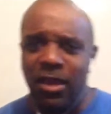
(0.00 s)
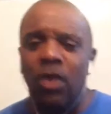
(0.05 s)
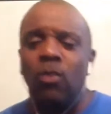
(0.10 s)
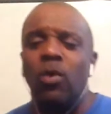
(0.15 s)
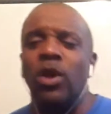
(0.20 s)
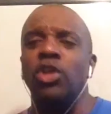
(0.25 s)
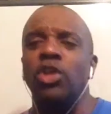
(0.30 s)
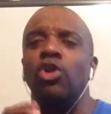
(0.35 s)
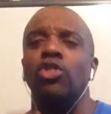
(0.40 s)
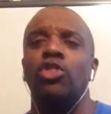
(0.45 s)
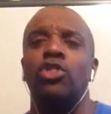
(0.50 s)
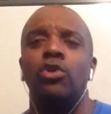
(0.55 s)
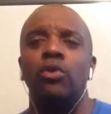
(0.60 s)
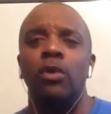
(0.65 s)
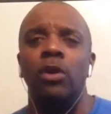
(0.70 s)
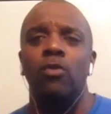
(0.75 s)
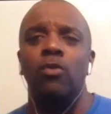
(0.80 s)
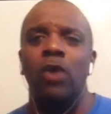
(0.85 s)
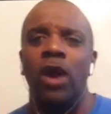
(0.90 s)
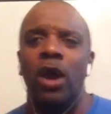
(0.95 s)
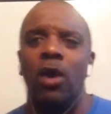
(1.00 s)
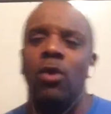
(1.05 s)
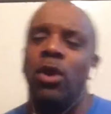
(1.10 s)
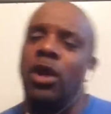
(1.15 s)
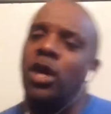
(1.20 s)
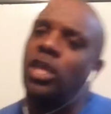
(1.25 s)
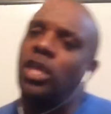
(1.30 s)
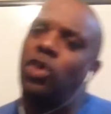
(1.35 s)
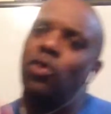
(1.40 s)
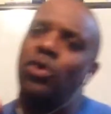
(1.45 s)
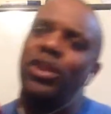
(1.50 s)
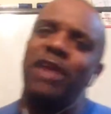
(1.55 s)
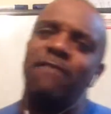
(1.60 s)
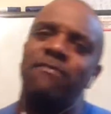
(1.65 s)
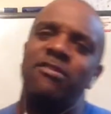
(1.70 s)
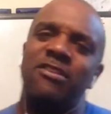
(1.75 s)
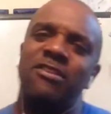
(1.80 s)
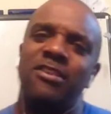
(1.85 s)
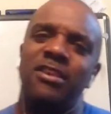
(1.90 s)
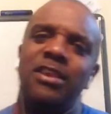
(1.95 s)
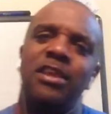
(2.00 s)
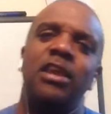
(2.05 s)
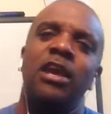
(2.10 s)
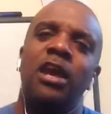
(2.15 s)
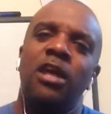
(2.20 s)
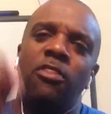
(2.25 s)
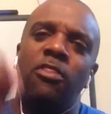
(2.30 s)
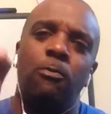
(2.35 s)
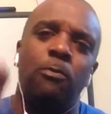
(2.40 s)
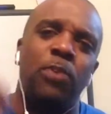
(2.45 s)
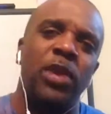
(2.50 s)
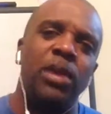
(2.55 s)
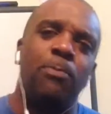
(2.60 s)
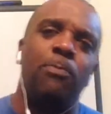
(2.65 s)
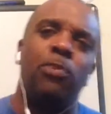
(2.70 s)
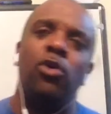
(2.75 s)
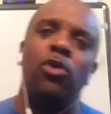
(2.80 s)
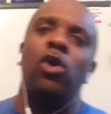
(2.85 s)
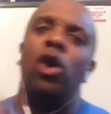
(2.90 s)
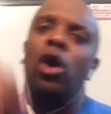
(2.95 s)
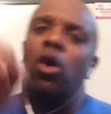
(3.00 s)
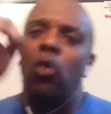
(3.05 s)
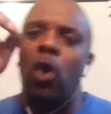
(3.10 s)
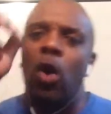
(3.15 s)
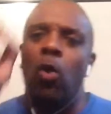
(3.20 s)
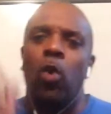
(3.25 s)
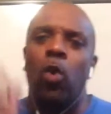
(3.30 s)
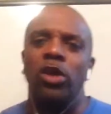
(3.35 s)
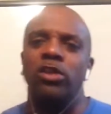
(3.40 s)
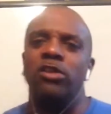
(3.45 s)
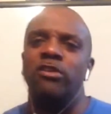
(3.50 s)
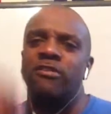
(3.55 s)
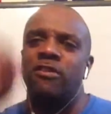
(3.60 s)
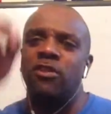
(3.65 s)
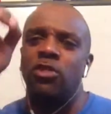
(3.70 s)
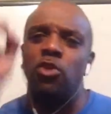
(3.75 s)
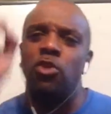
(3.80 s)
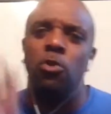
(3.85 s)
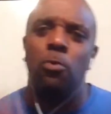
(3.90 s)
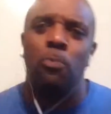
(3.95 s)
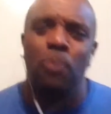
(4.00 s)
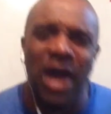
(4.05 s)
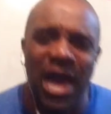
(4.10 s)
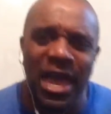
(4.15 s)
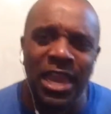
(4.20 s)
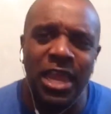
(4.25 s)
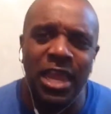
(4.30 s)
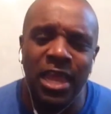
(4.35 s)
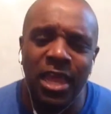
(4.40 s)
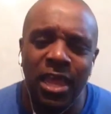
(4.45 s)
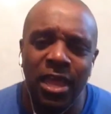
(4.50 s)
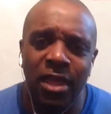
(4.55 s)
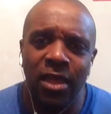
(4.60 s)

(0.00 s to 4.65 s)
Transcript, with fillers: When you're doing well, you will never see the people what want you to do bad